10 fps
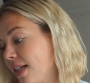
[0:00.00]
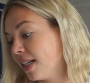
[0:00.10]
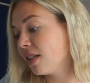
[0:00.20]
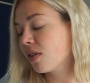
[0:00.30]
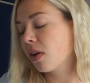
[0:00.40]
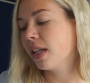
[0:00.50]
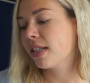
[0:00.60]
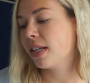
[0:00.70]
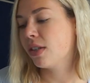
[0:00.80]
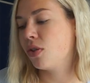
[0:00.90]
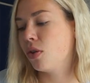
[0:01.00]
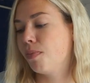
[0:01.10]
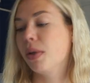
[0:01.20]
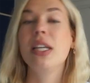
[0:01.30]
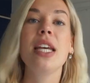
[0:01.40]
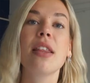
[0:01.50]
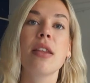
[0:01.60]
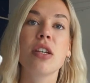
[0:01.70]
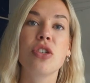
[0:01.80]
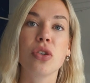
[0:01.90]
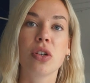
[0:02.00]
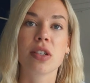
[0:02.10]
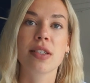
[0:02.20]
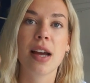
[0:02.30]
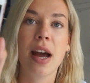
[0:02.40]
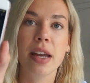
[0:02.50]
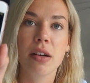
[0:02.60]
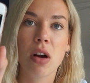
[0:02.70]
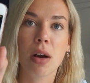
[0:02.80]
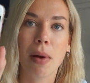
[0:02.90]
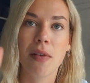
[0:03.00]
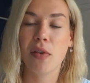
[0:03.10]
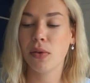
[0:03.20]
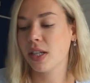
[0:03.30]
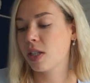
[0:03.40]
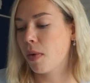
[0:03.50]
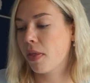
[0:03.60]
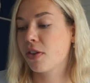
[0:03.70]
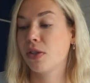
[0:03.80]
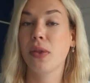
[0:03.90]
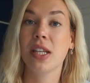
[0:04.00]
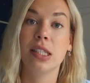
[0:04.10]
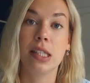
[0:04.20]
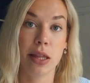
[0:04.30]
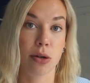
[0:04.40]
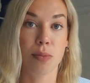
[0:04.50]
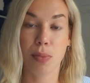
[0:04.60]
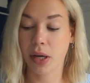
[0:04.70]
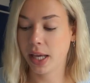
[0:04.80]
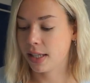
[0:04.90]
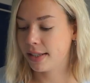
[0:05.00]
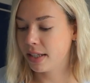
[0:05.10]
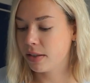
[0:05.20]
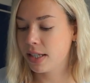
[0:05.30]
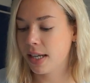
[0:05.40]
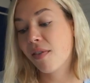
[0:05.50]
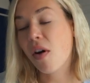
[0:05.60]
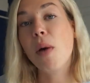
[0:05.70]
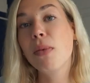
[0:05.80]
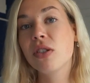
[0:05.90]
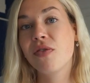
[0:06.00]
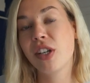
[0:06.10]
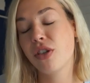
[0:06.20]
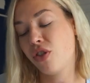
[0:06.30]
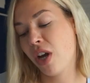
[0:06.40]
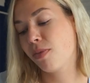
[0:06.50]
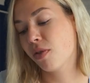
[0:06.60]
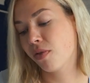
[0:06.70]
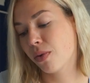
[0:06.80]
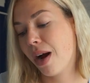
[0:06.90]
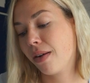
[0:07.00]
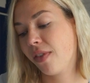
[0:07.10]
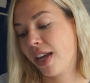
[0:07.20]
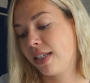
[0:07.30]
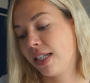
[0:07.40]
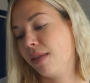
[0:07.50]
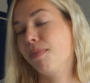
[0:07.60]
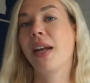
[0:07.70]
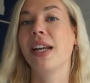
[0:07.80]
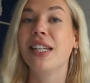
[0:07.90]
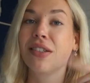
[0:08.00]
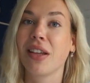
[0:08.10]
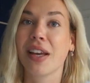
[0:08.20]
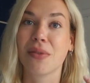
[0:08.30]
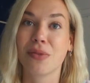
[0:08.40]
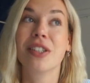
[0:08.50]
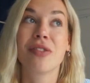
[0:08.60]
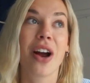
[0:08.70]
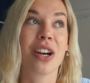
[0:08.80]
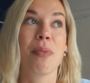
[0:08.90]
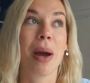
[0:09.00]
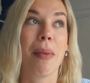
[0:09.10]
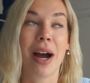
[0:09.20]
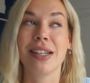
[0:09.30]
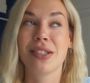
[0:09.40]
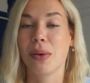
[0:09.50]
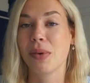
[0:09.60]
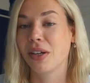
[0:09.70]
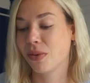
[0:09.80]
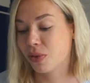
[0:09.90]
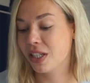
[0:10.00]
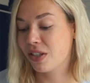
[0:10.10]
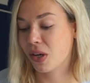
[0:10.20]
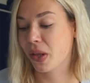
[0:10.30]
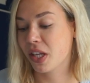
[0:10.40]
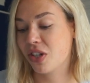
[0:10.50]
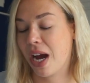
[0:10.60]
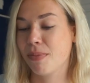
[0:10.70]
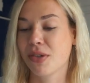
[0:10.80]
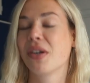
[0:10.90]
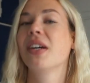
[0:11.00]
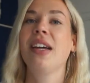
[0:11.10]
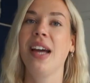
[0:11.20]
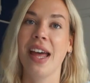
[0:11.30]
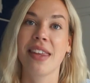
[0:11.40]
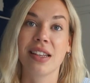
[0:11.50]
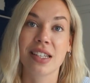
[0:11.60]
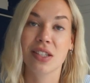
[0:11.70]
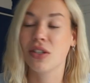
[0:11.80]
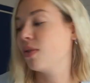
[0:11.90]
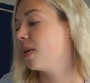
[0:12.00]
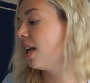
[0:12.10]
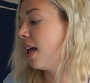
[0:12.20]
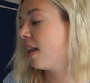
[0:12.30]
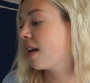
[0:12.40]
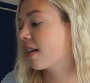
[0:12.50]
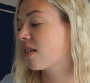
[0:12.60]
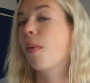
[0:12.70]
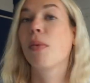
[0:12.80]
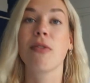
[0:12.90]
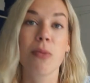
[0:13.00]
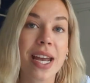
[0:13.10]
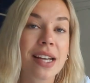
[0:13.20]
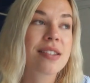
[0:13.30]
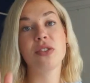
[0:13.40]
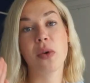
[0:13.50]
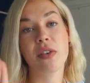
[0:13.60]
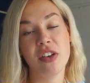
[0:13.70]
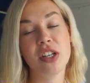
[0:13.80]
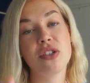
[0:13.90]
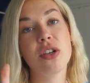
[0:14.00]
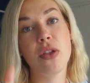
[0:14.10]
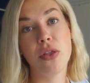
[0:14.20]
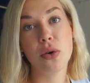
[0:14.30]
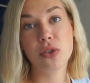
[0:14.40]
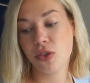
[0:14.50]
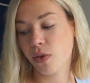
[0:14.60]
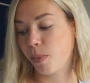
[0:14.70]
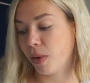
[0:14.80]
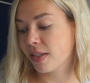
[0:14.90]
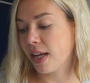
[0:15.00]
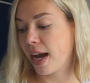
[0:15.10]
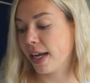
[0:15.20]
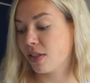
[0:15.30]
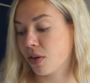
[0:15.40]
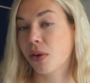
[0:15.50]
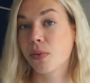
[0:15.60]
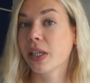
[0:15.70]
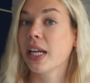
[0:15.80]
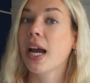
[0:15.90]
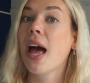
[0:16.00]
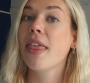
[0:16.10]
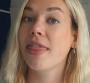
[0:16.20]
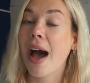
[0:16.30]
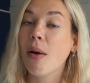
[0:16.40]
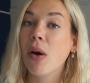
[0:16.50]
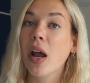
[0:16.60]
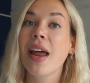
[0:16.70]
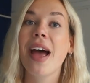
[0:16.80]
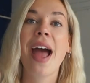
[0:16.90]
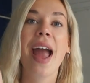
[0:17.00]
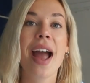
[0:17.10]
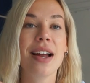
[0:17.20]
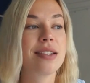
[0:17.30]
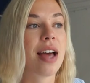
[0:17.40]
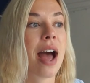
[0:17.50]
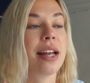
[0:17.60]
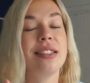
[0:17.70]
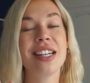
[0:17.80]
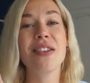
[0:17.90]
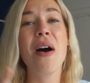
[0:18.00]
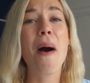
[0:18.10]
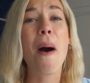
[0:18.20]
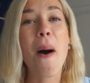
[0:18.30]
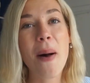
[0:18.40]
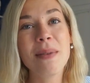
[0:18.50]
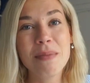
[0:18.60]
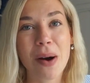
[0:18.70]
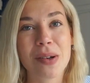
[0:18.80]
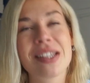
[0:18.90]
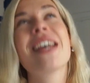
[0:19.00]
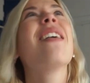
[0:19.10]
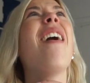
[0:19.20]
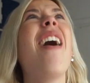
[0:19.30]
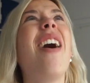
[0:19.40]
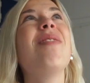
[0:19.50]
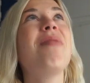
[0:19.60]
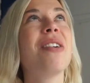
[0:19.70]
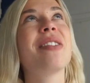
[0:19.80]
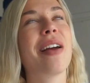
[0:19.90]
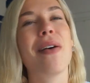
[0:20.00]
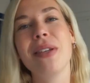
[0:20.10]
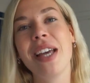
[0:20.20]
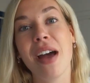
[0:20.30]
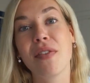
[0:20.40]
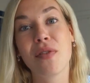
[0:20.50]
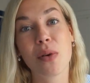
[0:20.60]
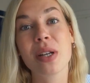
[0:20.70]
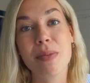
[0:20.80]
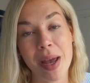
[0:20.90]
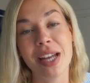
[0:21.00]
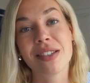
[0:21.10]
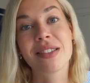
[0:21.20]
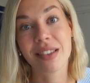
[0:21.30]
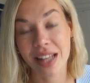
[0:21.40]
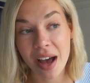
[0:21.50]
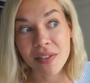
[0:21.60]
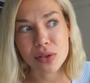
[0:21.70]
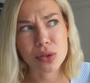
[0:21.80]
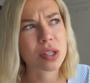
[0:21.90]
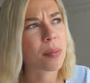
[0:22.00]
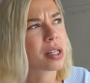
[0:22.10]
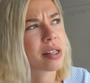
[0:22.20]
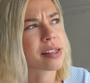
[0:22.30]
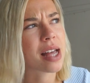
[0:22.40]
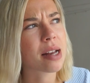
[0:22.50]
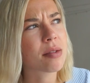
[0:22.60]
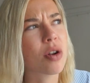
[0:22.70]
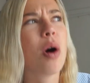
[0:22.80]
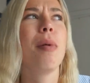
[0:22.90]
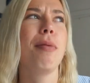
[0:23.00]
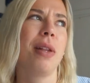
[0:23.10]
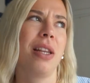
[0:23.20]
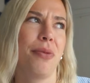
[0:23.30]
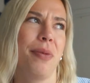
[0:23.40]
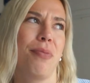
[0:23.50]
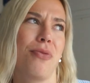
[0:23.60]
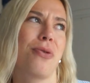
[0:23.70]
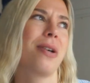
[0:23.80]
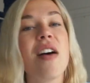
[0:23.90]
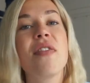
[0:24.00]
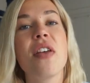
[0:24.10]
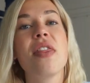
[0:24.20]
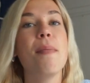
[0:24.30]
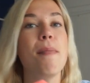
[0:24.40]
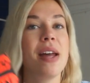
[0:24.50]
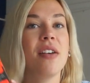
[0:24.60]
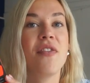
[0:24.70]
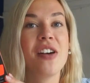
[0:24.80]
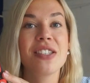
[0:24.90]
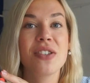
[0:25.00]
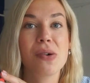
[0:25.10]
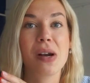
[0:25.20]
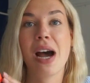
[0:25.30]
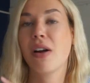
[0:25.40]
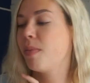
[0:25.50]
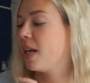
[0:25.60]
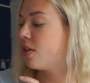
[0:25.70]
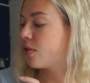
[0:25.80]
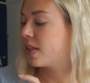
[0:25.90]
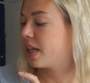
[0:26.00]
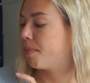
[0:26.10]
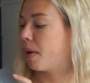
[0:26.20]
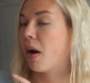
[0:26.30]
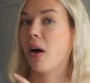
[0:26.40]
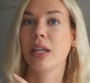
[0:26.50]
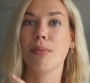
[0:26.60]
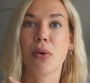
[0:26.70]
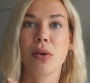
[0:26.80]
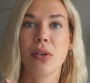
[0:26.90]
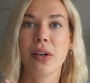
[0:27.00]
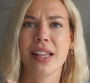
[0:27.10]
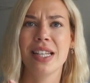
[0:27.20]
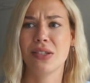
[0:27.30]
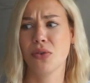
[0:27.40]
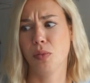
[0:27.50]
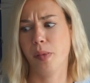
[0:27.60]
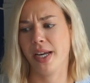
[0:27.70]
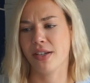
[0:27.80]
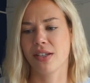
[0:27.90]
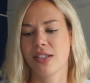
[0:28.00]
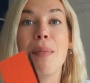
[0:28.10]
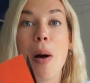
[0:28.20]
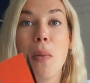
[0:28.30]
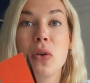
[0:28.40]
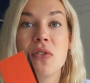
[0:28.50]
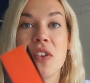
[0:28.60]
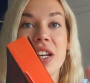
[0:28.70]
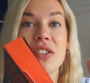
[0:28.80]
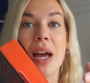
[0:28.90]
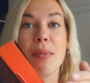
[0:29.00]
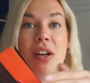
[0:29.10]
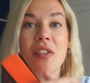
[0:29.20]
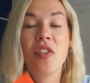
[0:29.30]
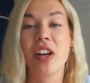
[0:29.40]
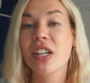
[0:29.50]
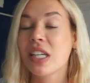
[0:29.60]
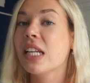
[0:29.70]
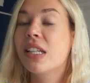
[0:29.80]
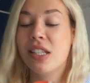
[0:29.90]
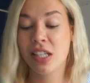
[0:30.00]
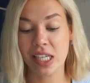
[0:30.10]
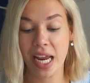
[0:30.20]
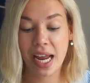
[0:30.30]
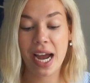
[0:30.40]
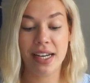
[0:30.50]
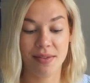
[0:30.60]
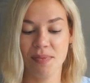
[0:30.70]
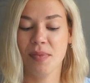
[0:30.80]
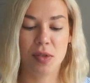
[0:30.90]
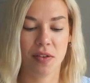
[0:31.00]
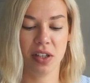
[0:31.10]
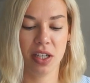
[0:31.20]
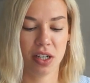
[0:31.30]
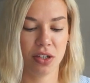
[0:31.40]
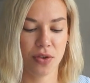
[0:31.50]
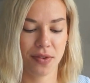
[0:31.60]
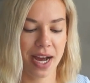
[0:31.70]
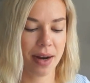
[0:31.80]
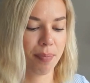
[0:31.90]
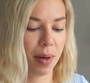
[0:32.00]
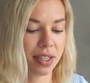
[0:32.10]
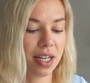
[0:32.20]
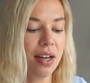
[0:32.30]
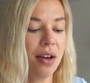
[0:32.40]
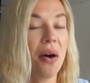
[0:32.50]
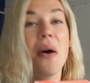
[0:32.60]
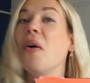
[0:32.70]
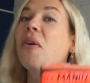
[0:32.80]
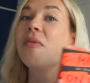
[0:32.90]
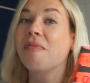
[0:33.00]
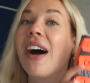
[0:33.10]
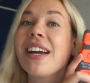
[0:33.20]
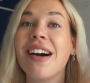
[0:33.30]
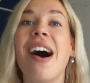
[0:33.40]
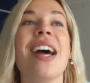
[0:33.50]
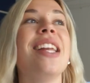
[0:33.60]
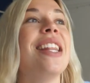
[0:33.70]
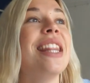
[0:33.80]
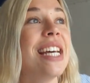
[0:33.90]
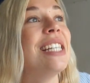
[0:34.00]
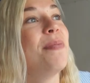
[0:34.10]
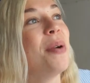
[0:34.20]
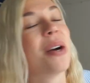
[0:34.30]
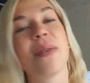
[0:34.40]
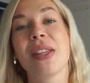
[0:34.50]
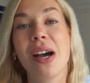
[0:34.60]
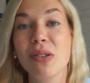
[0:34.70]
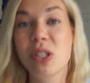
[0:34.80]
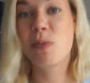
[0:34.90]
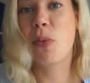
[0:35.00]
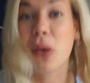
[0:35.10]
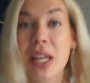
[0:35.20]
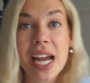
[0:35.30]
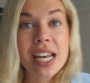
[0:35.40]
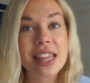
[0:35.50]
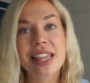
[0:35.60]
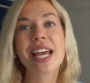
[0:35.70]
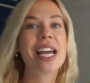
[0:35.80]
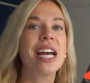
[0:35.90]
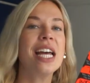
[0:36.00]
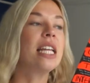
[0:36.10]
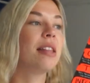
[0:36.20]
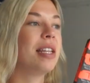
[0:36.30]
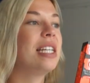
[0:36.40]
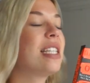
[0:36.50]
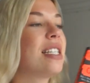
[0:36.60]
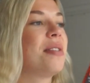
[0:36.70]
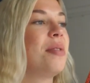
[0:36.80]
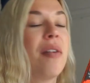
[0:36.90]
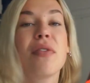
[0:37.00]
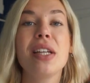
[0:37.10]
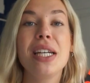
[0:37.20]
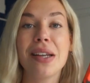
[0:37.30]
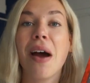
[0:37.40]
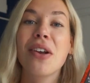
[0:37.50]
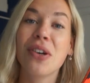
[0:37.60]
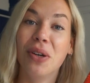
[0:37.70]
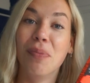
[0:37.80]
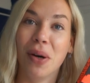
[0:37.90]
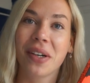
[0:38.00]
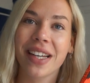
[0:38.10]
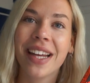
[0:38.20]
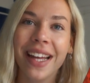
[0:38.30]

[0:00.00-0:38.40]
I did start listening to Beneath the Sugar Sky here on my phone this month, so this is the 3rd book in the series. I've almost finished chapter 4 out of 18, but I need to like refresh my mind, so I'm gonna restart the chapter and then listen to it in the next couple of weeks. So I finished those 2, plus I started reading that one, and I did almost, I only had 40 pages left or something like that. No, maybe a little bit more. Of The Manifesto on How to Be Interesting by Holly Bourne. Look at these cool pages. I'm almost finished. I'm gonna finish it today. I'm definitely gonna do that, but oh my god, this book, without spoiling anything, this is definitely not a good book.